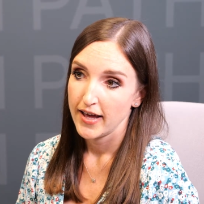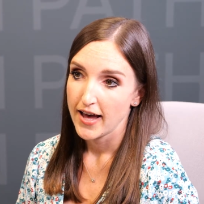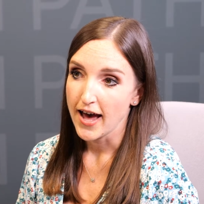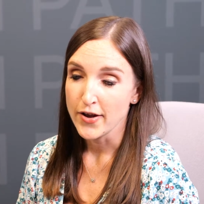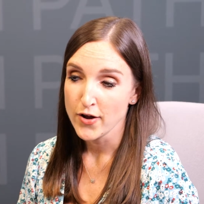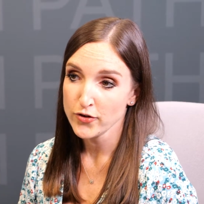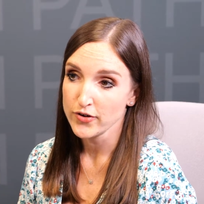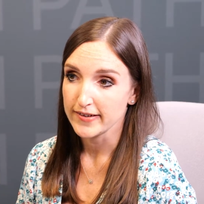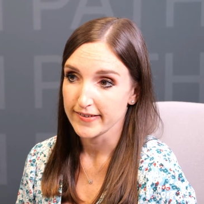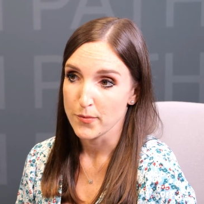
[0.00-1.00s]
Another
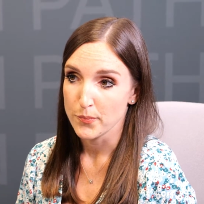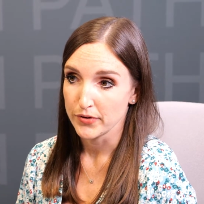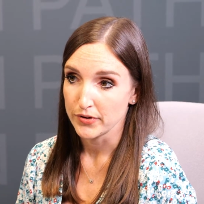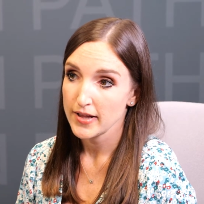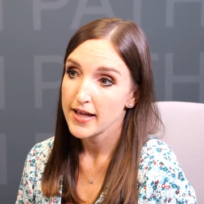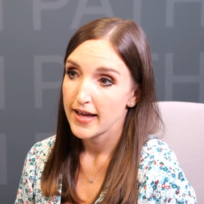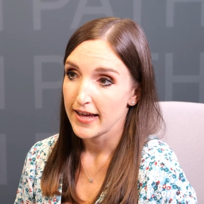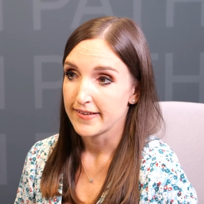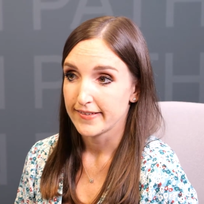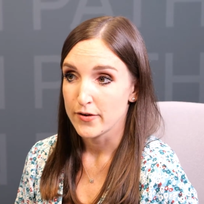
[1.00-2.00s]
example
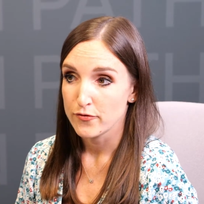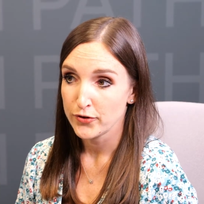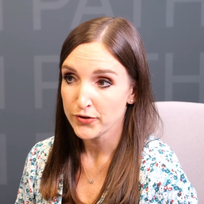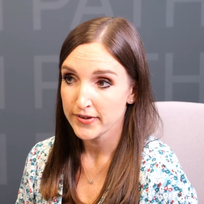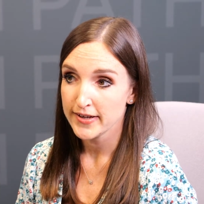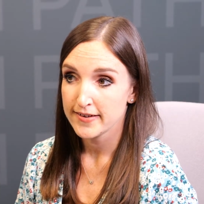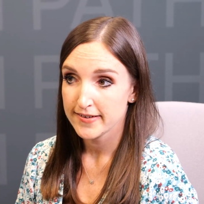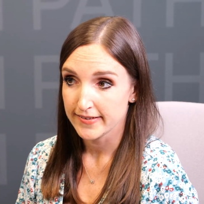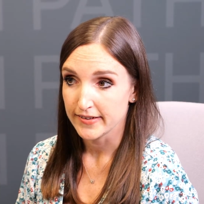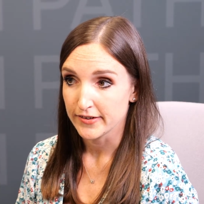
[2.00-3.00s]
is enforcing a
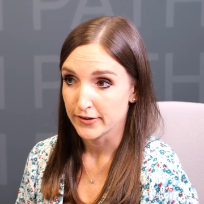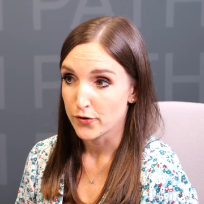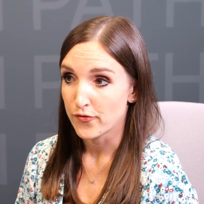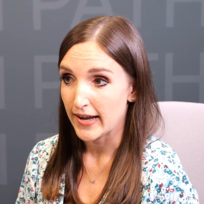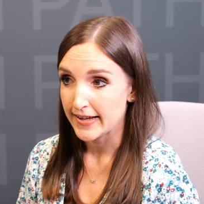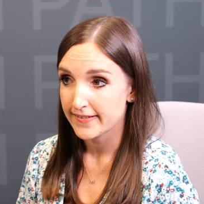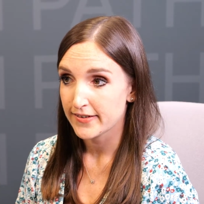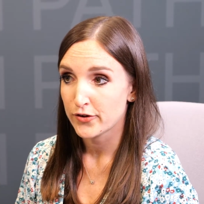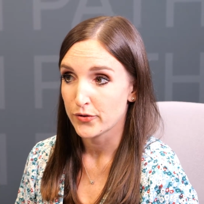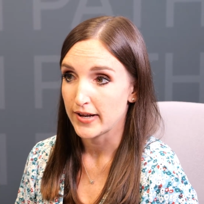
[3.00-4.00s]
decision relating
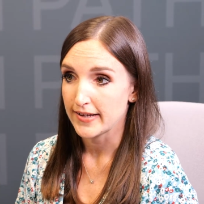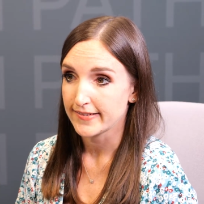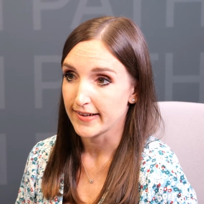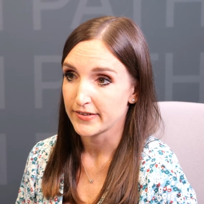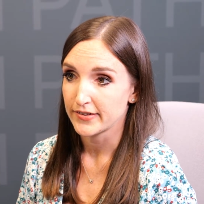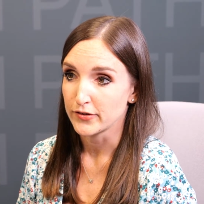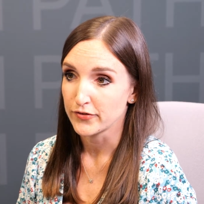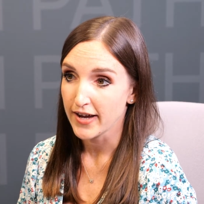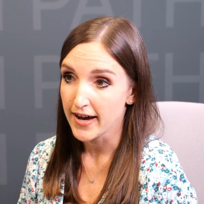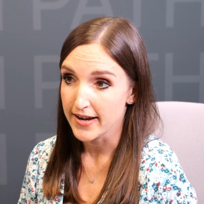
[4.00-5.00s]
to an extension of
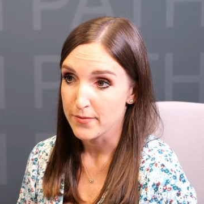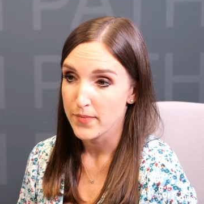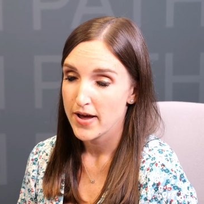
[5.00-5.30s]
time,